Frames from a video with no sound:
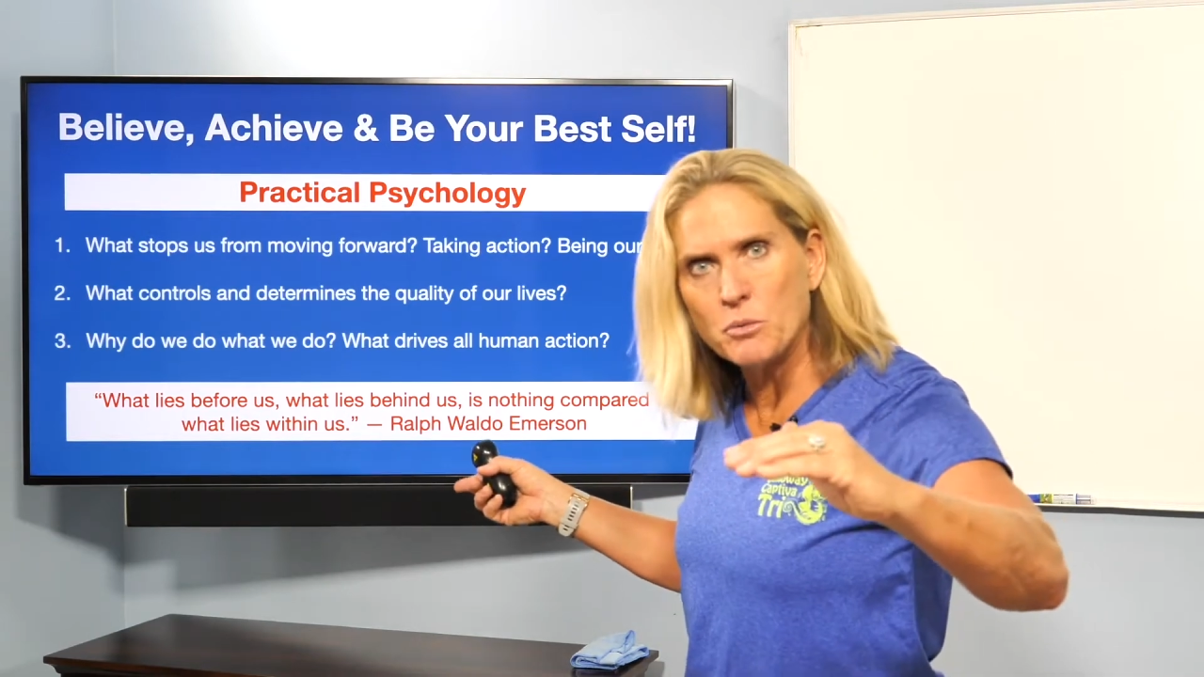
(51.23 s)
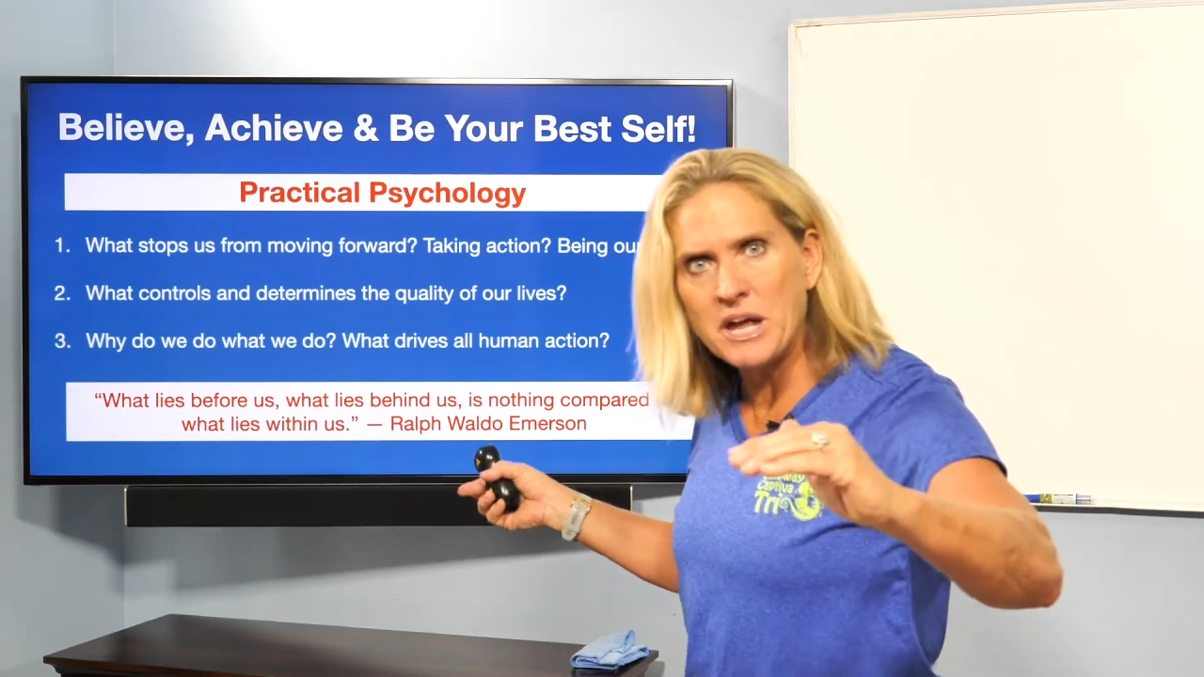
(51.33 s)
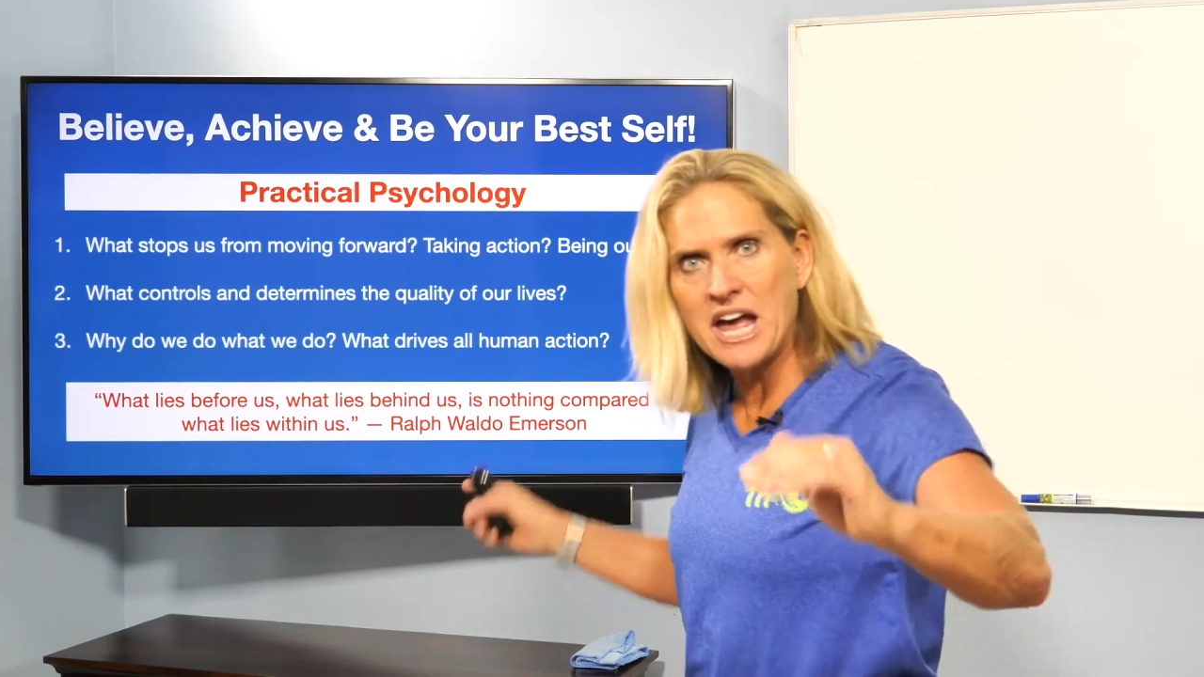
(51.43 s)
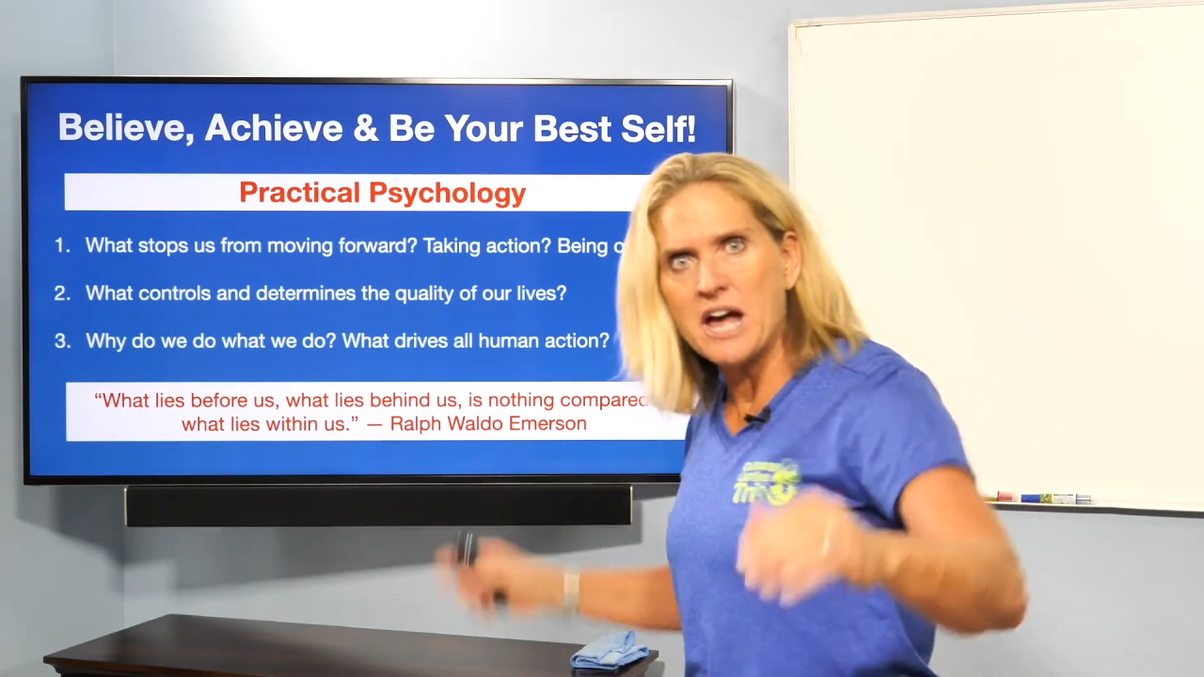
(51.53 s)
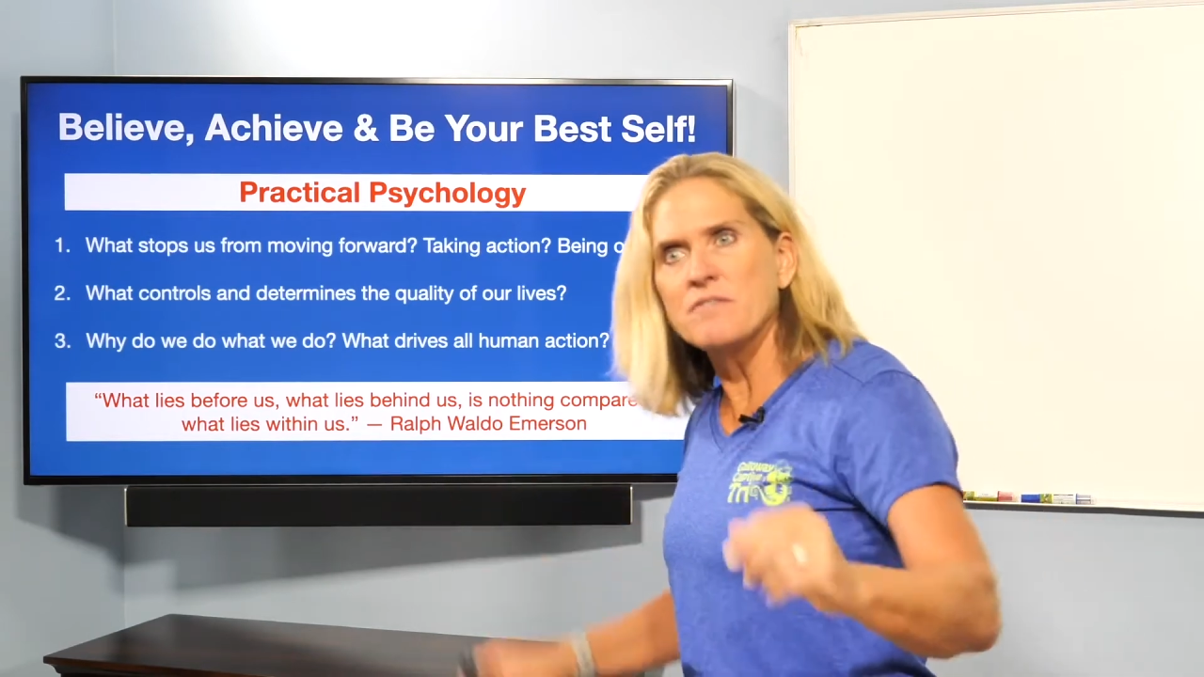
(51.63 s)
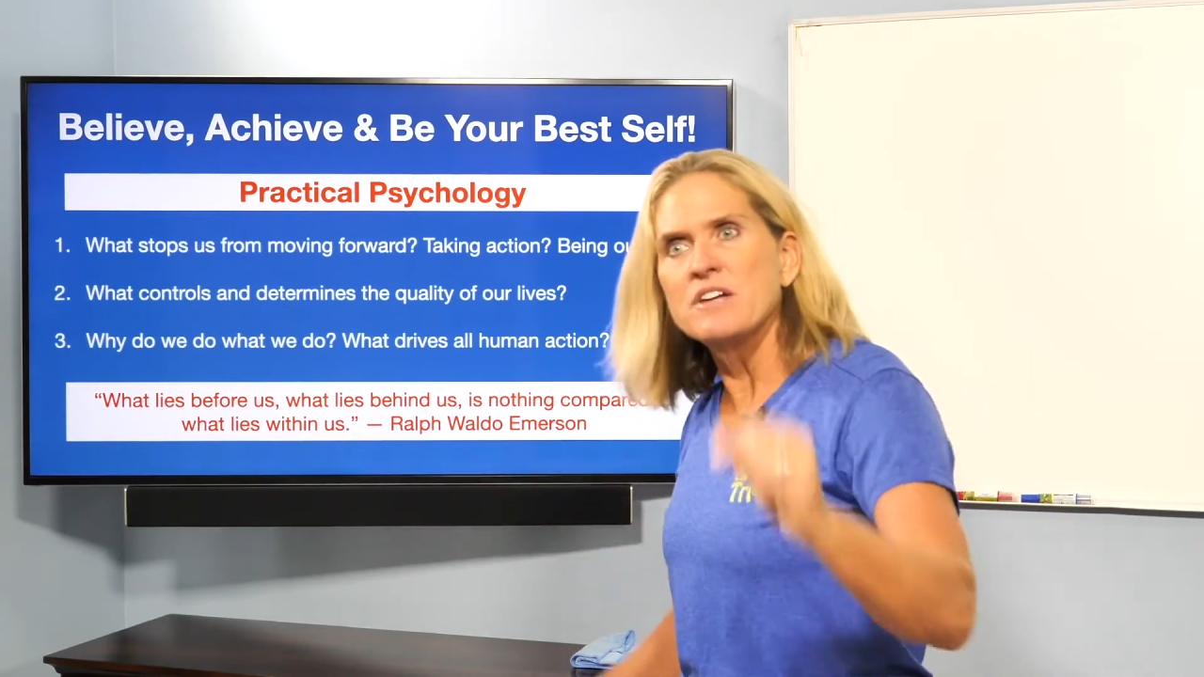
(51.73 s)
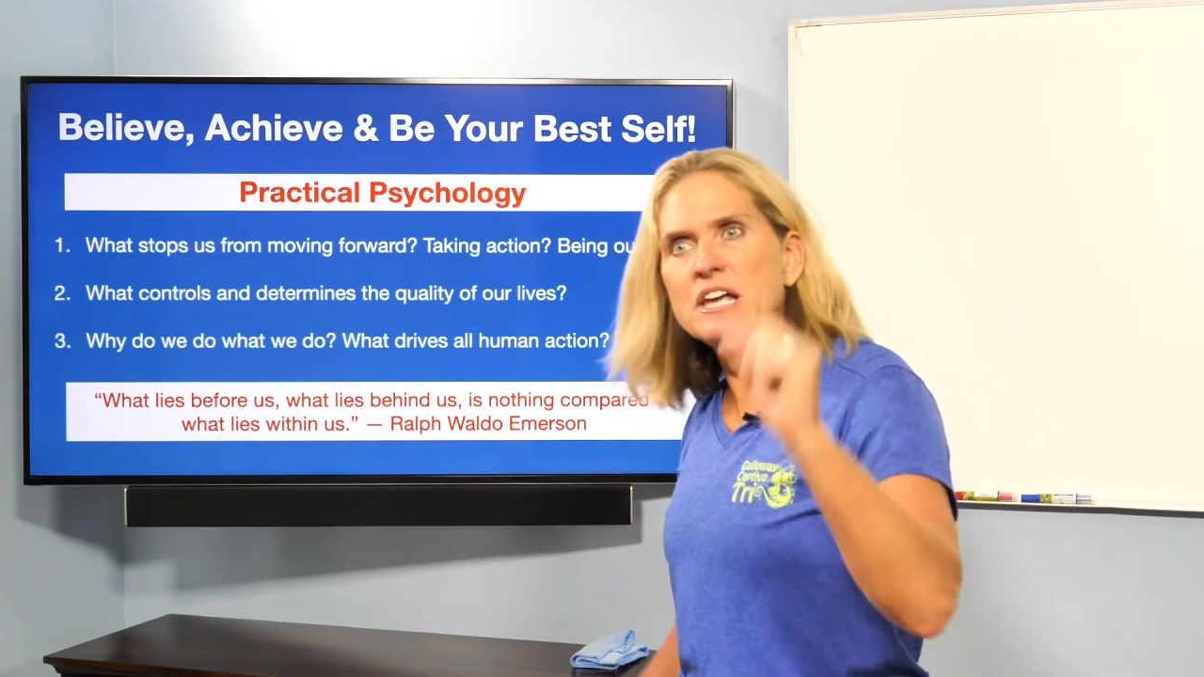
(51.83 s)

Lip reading: we have